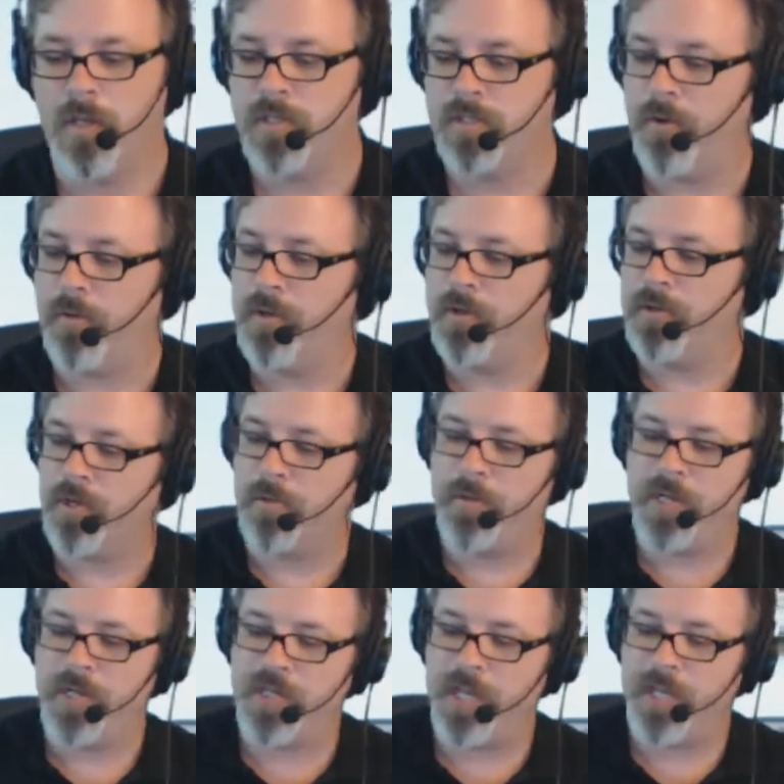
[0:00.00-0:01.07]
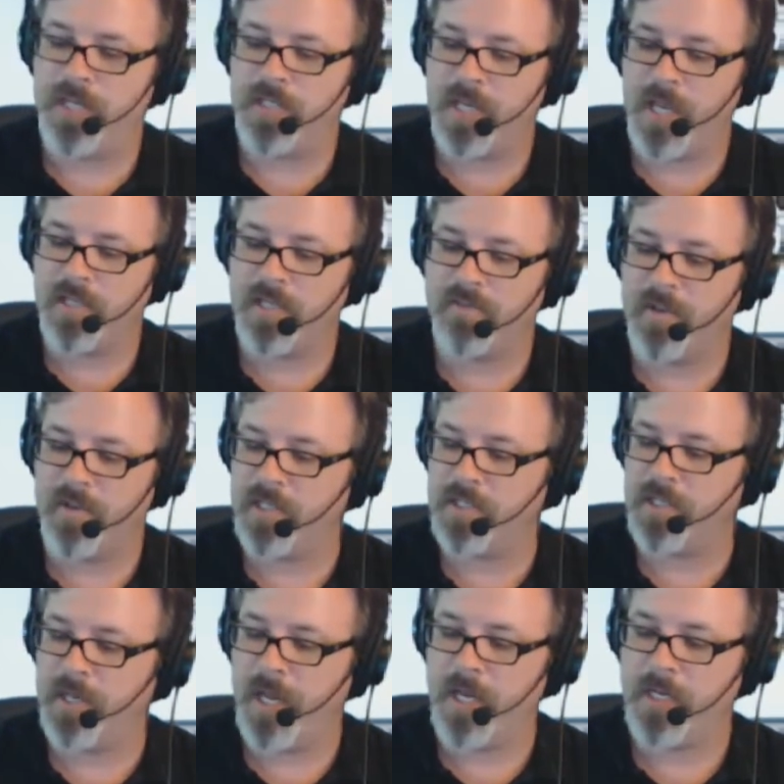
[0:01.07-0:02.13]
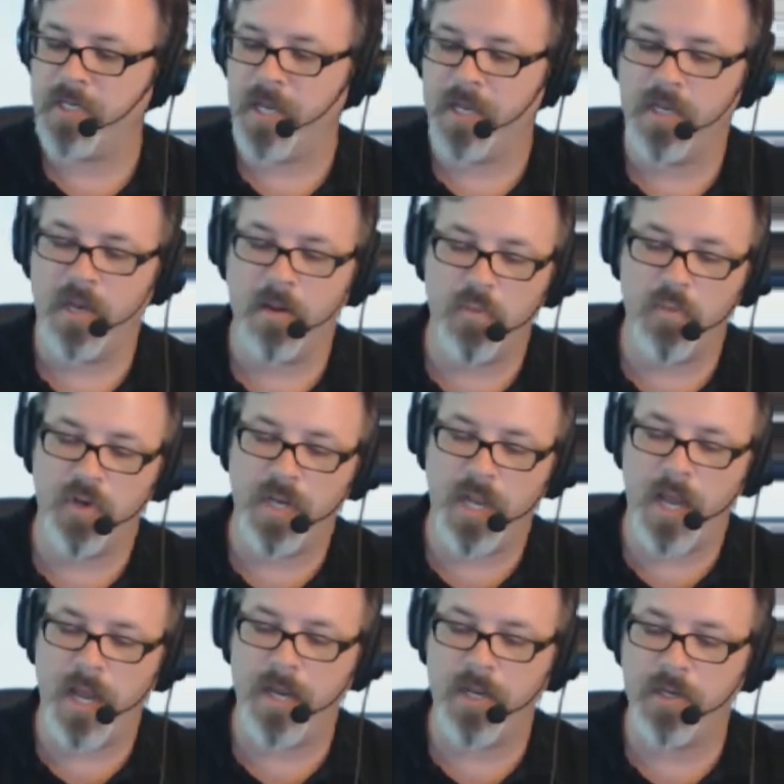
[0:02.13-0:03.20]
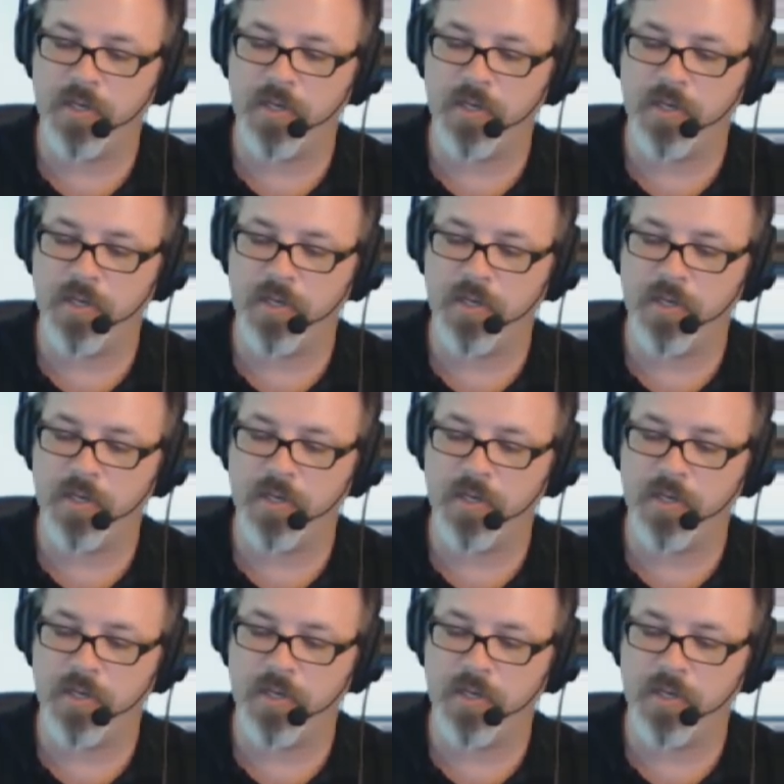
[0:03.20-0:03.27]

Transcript: So there's arpeggiated sounds if it ends in 8, and number 9,